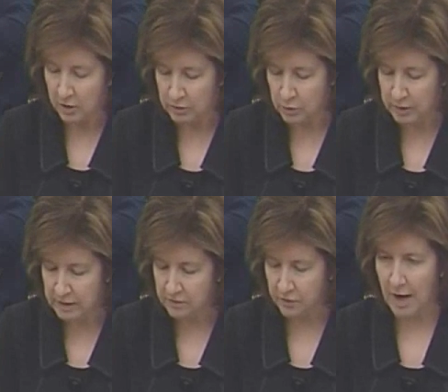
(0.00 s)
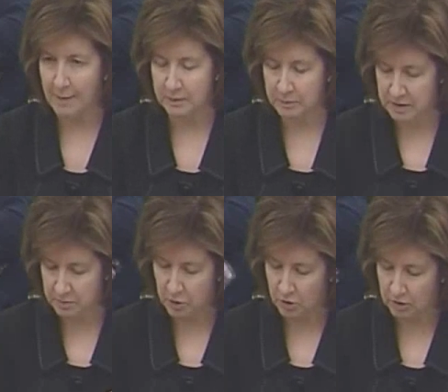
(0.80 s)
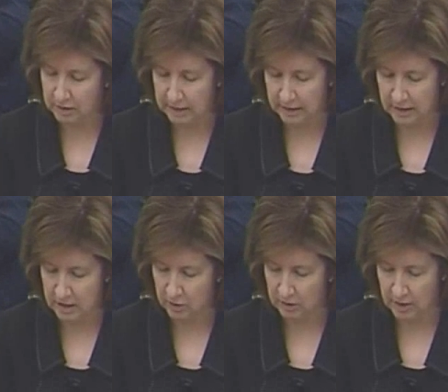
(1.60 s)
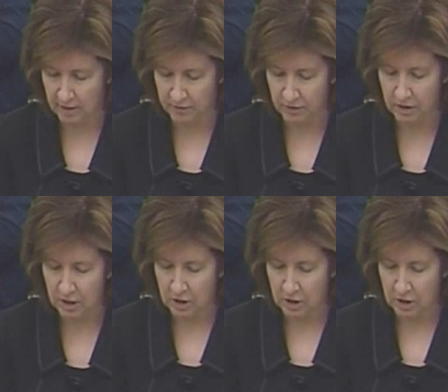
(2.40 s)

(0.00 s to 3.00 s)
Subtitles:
There is reason for optimism currently at the hearing level.